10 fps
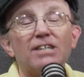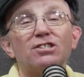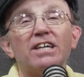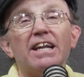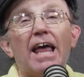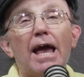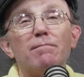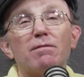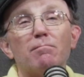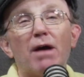And she
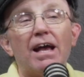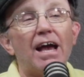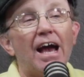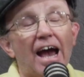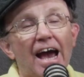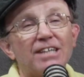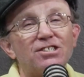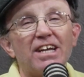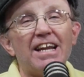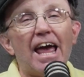named
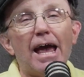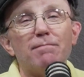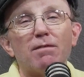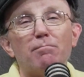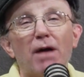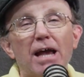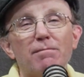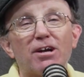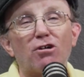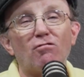the
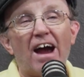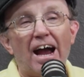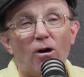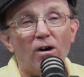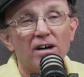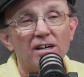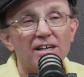baby Corral.